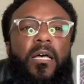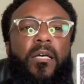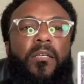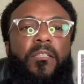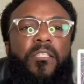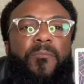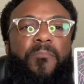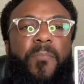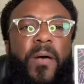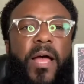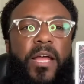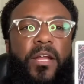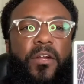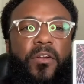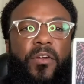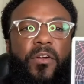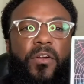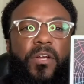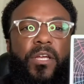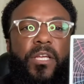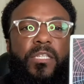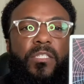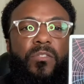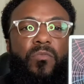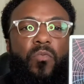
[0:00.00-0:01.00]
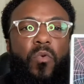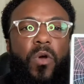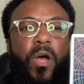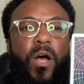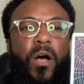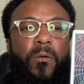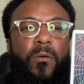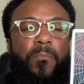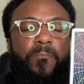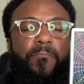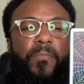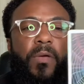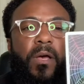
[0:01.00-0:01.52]
Spider as
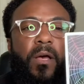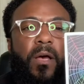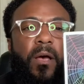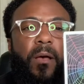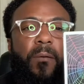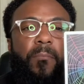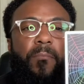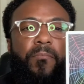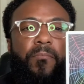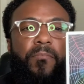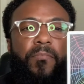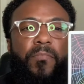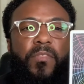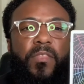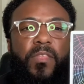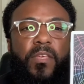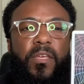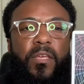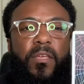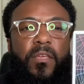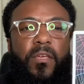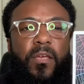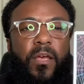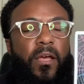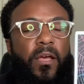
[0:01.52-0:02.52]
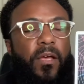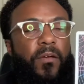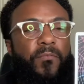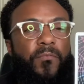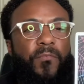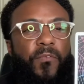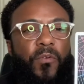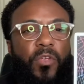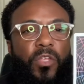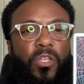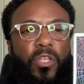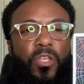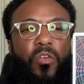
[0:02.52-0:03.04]
well.
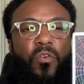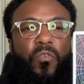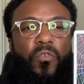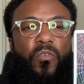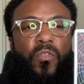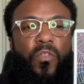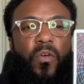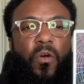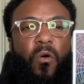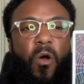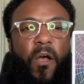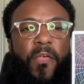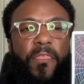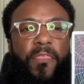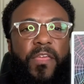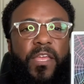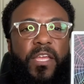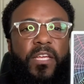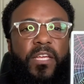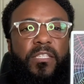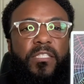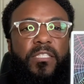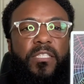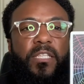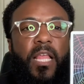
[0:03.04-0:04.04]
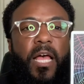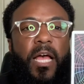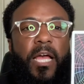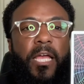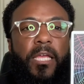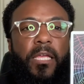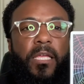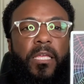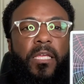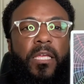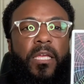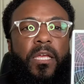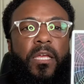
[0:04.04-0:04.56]
For you though, I think it's
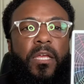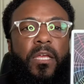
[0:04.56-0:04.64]
like